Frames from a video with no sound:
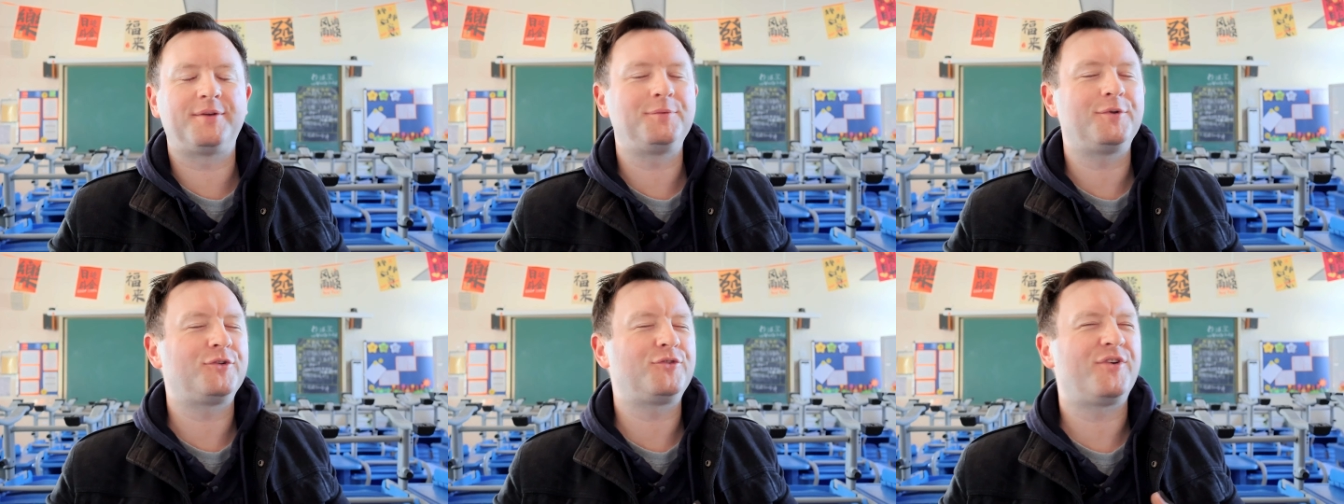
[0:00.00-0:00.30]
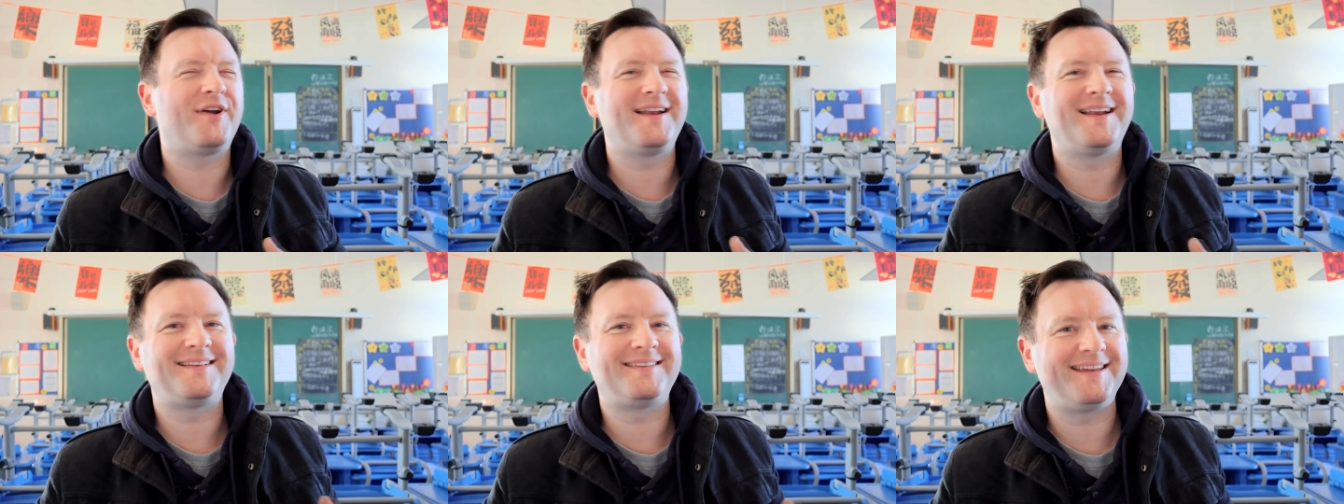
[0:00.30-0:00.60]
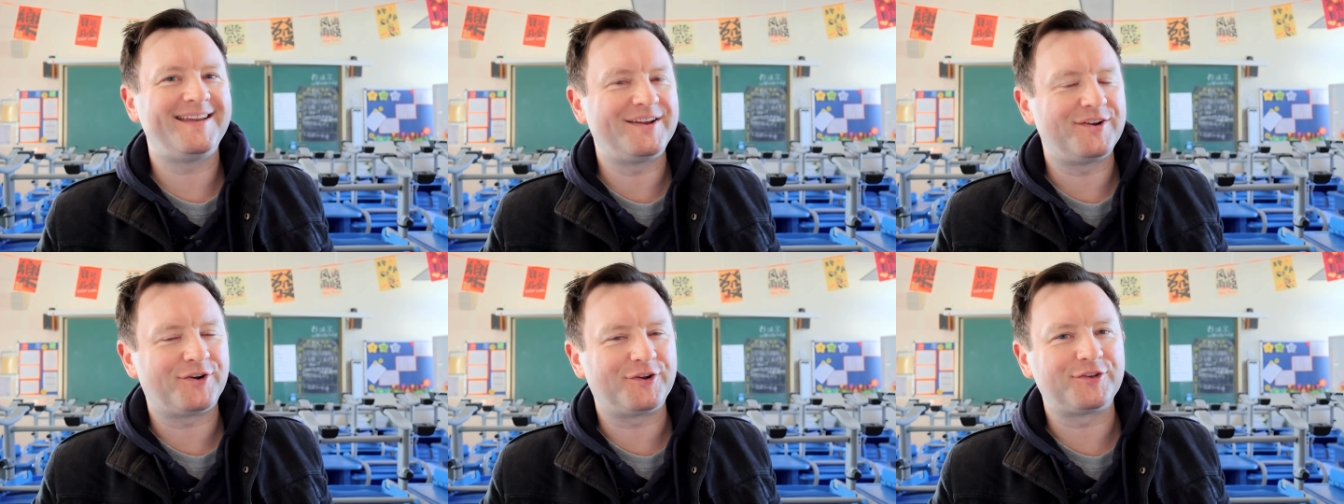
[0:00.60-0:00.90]
I'm not trying to
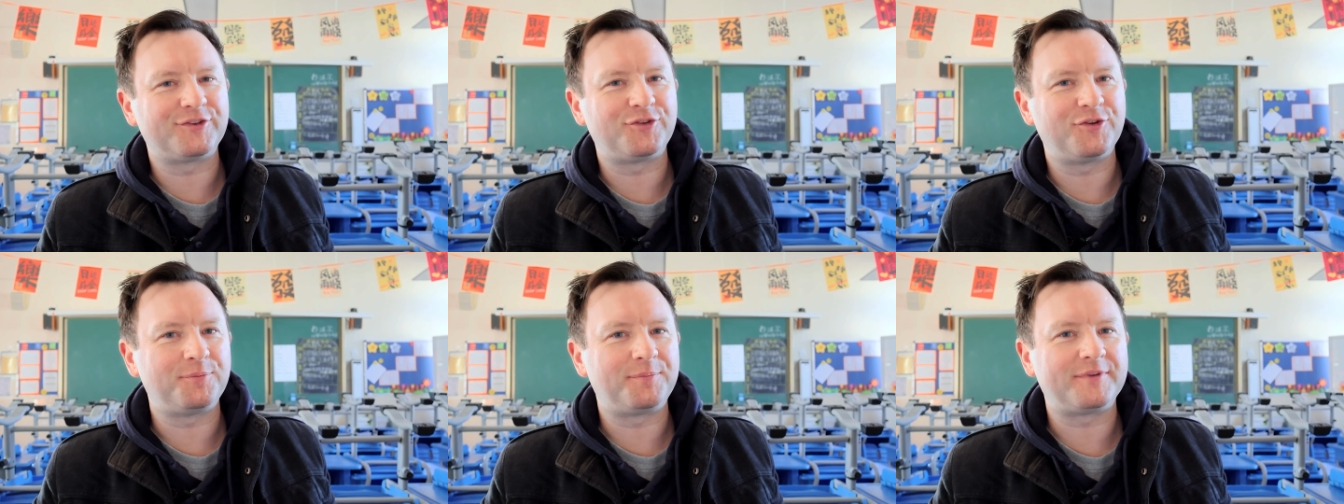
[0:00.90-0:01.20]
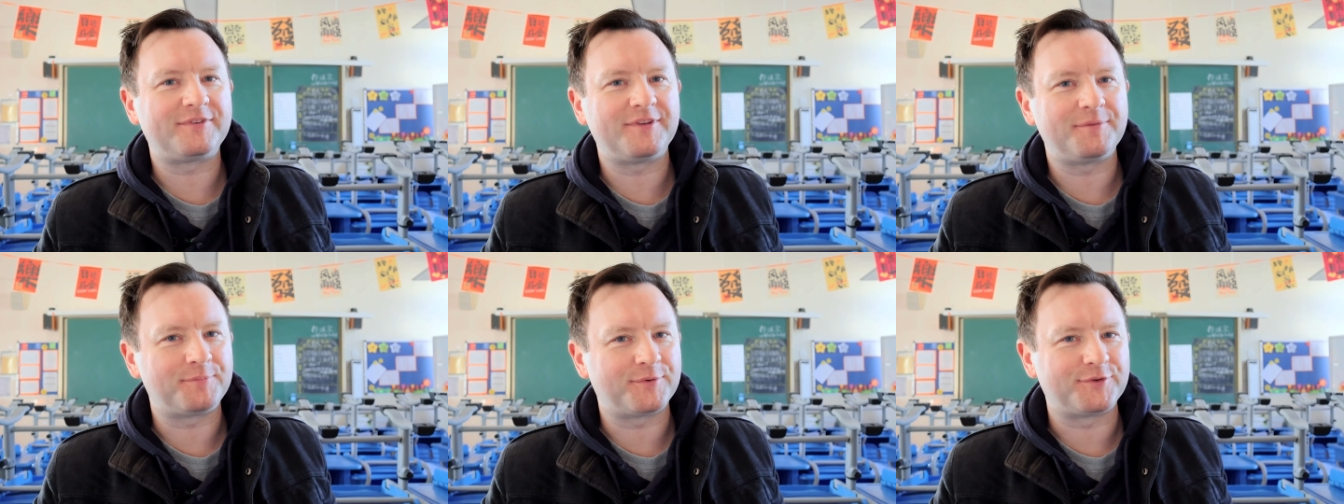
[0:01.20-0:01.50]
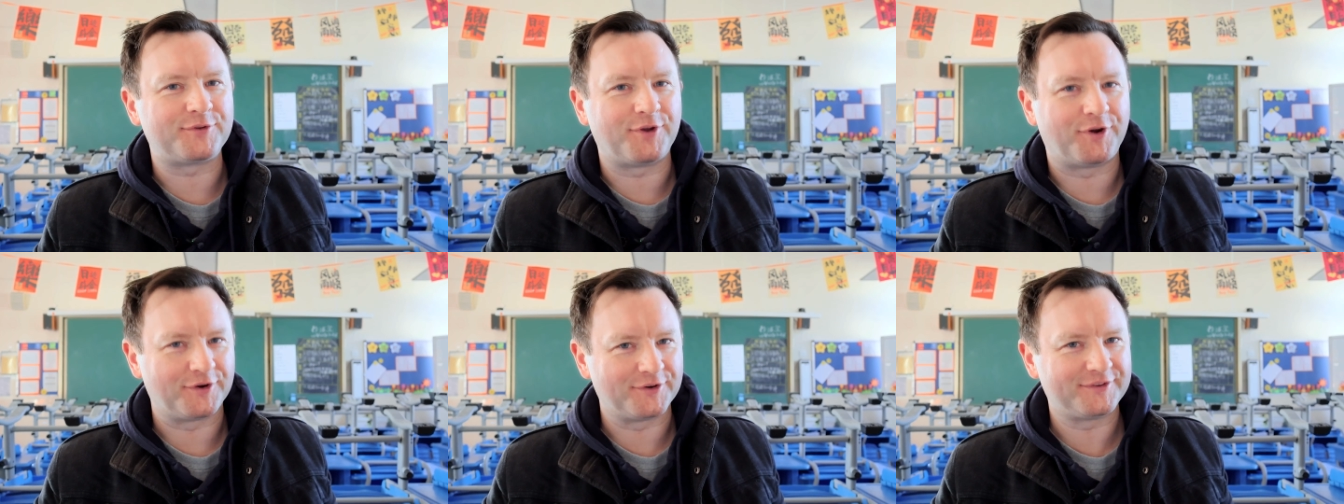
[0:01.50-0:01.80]
take on Super Simple
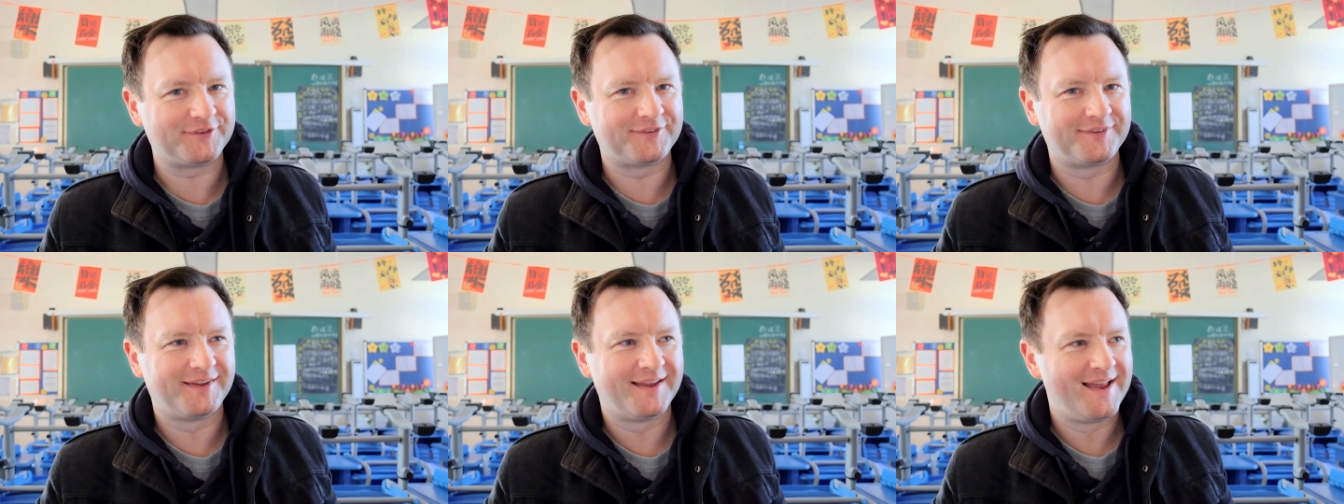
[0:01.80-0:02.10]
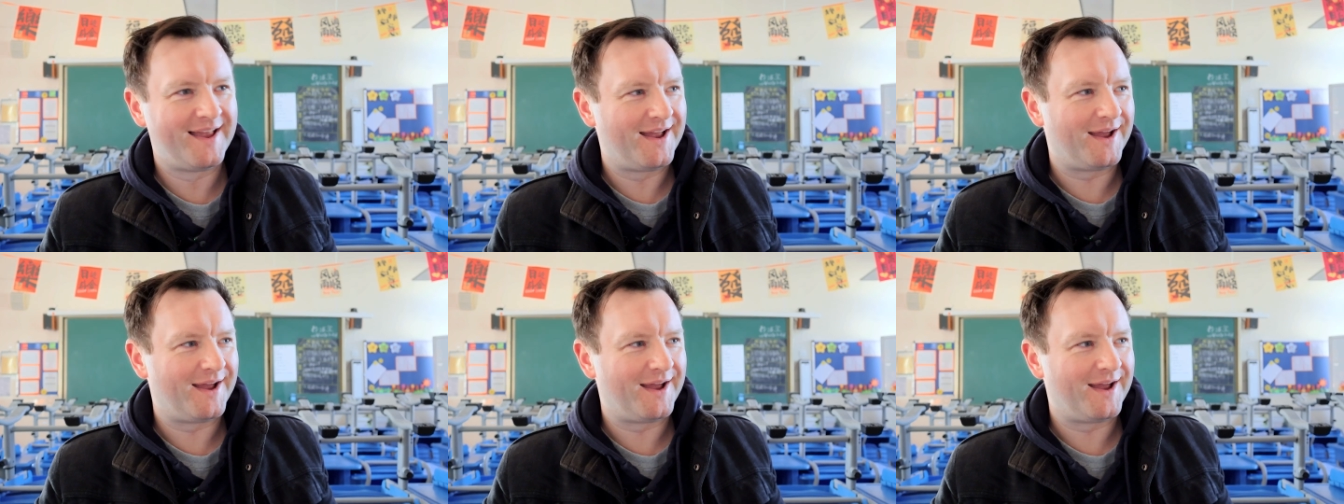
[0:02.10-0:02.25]
Songs.